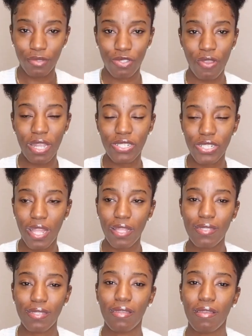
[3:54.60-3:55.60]
Scratch
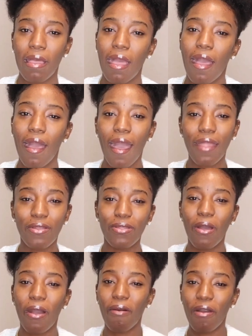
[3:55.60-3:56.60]
that. I don't
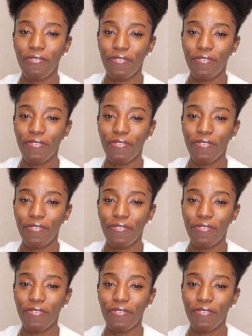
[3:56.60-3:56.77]
know how I